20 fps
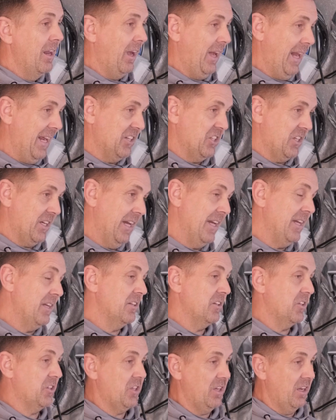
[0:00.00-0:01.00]
Less
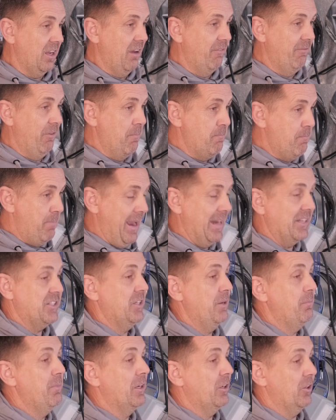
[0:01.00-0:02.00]
kinks, the better,
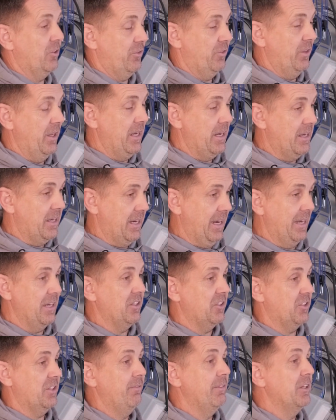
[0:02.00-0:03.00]
because the
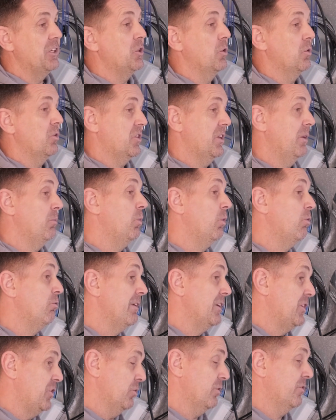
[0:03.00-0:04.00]
kinks in the ducting will
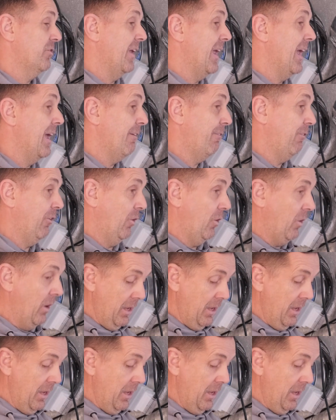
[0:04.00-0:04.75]
reduce the airflow,